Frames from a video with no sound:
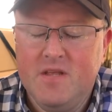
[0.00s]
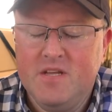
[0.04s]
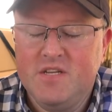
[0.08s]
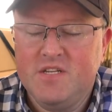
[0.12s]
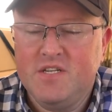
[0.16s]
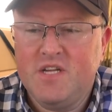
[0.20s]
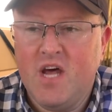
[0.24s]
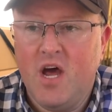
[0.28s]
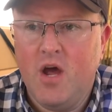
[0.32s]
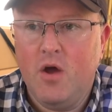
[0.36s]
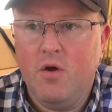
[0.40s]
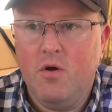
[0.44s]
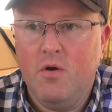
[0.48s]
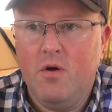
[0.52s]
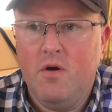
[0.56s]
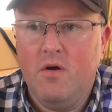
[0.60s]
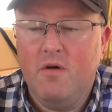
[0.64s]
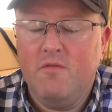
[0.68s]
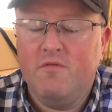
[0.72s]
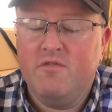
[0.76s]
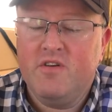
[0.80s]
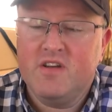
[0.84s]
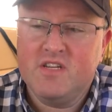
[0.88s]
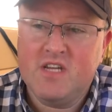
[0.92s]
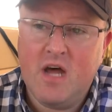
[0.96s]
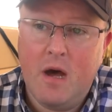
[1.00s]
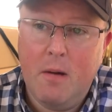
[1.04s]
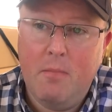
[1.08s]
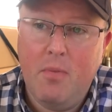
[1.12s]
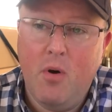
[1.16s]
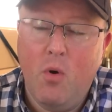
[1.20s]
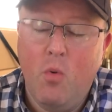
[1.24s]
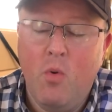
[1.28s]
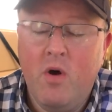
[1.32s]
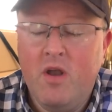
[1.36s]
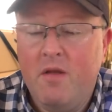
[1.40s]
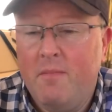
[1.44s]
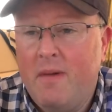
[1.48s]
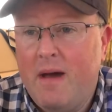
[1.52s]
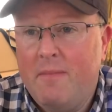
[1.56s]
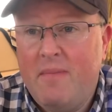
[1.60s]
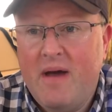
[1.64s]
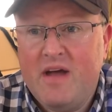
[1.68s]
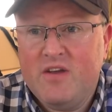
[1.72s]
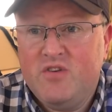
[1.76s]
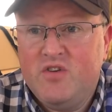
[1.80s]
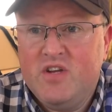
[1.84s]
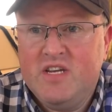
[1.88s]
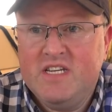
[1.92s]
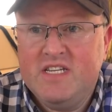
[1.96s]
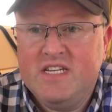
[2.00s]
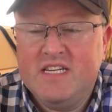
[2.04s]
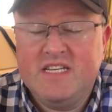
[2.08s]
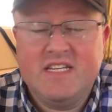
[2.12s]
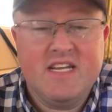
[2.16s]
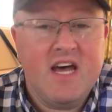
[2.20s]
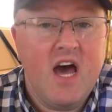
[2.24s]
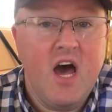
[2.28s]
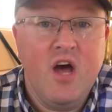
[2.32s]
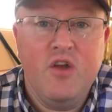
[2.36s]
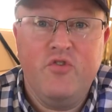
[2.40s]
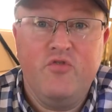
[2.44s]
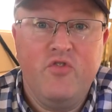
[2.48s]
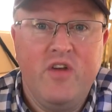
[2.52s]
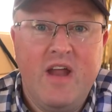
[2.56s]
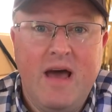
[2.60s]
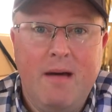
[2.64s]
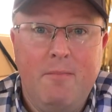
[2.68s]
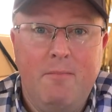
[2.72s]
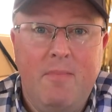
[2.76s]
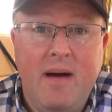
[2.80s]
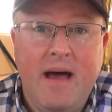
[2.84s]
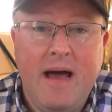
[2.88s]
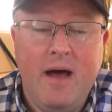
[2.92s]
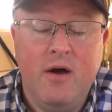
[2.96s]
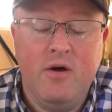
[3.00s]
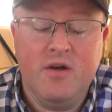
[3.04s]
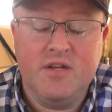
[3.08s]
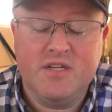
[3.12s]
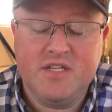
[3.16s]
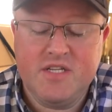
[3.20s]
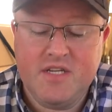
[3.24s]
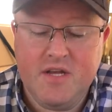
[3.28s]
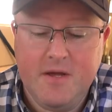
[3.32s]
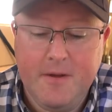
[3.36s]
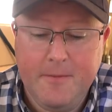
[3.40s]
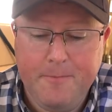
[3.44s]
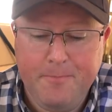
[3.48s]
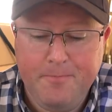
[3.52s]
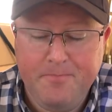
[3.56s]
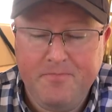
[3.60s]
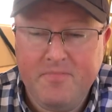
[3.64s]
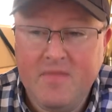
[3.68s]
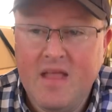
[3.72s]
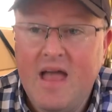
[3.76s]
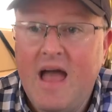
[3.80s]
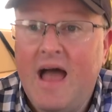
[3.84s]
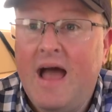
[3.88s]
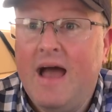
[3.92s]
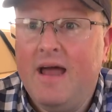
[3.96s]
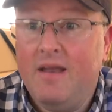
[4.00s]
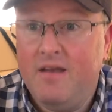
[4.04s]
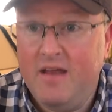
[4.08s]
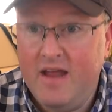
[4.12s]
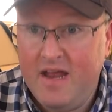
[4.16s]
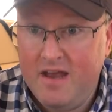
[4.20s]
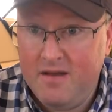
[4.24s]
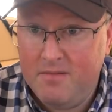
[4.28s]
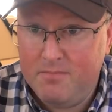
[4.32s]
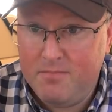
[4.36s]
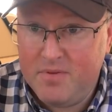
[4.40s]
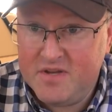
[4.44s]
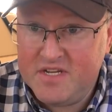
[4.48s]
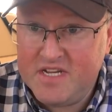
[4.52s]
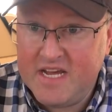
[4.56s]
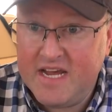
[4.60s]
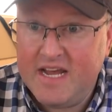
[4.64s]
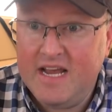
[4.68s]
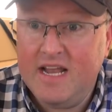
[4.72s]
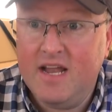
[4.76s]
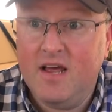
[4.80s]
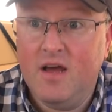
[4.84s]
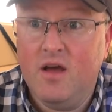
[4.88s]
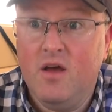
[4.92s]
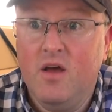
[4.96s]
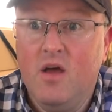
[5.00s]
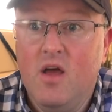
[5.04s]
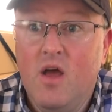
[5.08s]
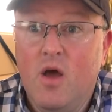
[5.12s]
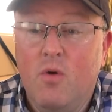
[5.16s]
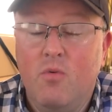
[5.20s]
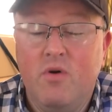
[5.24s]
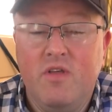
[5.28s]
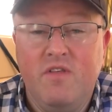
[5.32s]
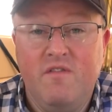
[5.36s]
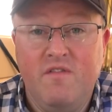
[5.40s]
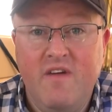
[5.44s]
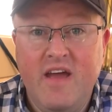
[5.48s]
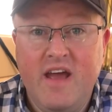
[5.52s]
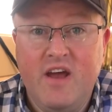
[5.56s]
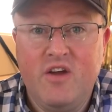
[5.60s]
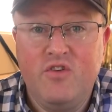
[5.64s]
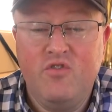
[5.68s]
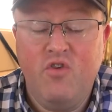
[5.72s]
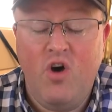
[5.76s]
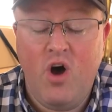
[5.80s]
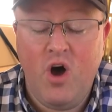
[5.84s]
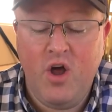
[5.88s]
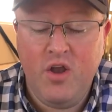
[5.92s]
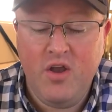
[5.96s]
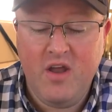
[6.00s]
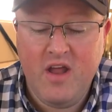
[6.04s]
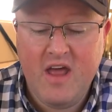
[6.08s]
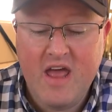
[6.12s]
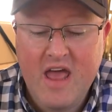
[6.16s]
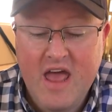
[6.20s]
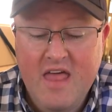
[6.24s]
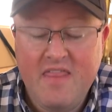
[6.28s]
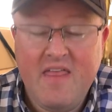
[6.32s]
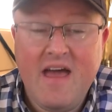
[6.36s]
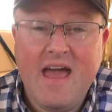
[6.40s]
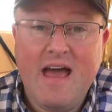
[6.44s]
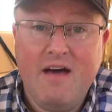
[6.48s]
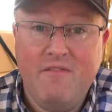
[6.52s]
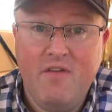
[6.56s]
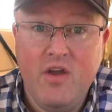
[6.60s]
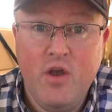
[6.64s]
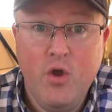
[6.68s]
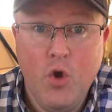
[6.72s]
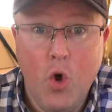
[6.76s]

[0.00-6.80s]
So for example one of my batteries is 100 amp hours and in particular with Victron they have a